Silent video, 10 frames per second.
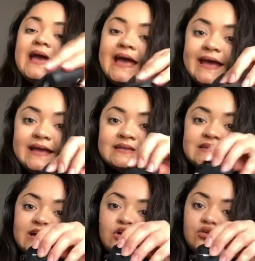And
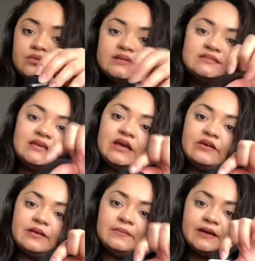I always
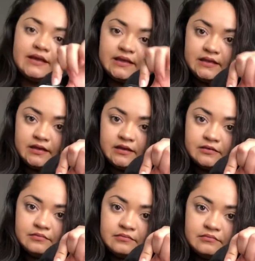carry my
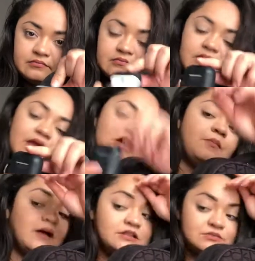um,
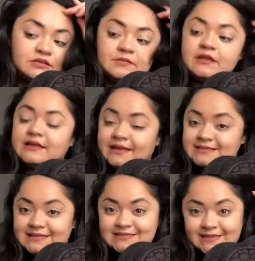AirPods with me in
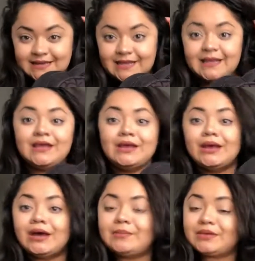case I study
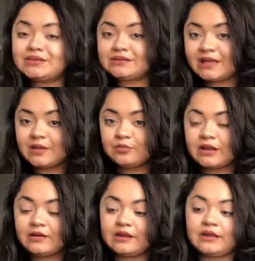um, in the
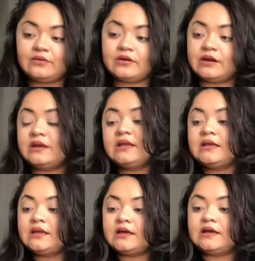library or
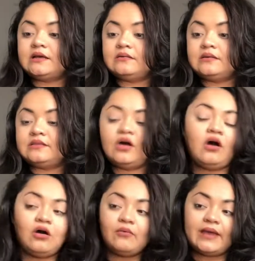uh, in the
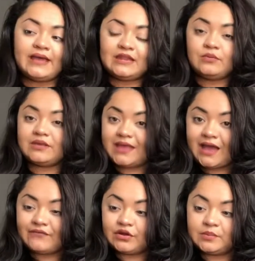hallway, anywhere they
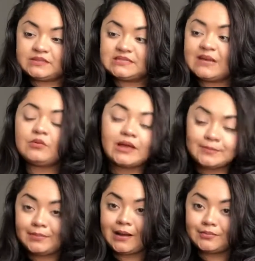have an open table, I
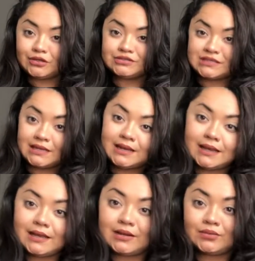pop those in
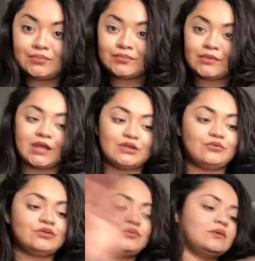and
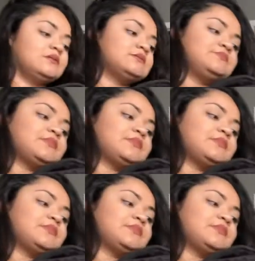ignore the world.